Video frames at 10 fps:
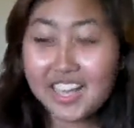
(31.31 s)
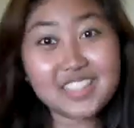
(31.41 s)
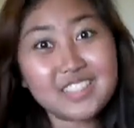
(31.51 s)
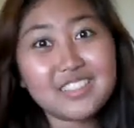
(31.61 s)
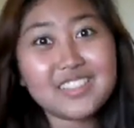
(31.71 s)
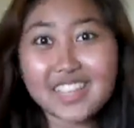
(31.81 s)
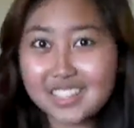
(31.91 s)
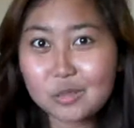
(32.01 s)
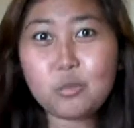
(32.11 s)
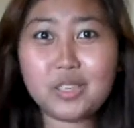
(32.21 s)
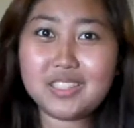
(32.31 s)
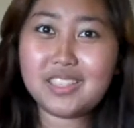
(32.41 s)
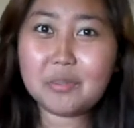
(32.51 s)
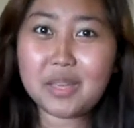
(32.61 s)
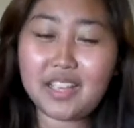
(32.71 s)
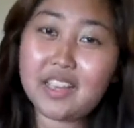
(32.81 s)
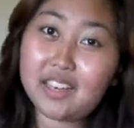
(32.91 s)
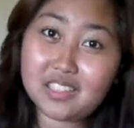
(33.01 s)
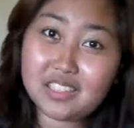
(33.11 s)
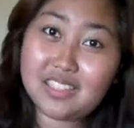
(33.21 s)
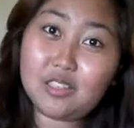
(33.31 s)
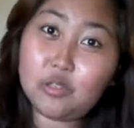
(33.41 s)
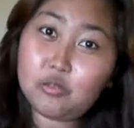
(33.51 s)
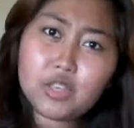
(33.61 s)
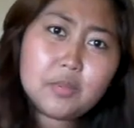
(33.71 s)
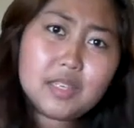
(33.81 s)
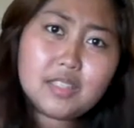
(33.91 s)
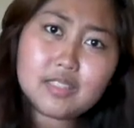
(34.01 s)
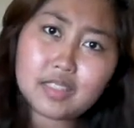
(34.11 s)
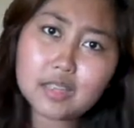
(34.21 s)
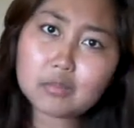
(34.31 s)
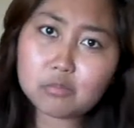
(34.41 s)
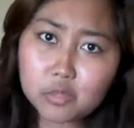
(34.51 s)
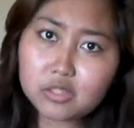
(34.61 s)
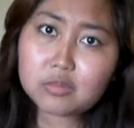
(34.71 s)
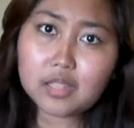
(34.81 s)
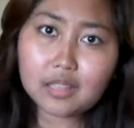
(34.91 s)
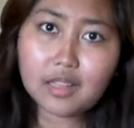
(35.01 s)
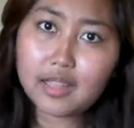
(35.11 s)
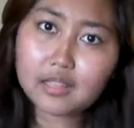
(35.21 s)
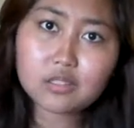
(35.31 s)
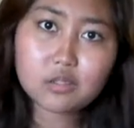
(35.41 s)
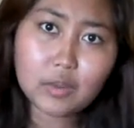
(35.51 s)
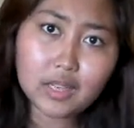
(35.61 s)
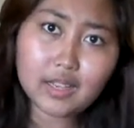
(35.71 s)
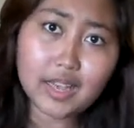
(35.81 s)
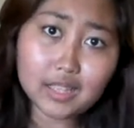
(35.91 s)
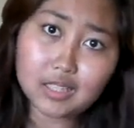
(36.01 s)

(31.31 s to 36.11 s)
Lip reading: So that is what it's going to be, and it's going to include freebies and possibly links to where you can get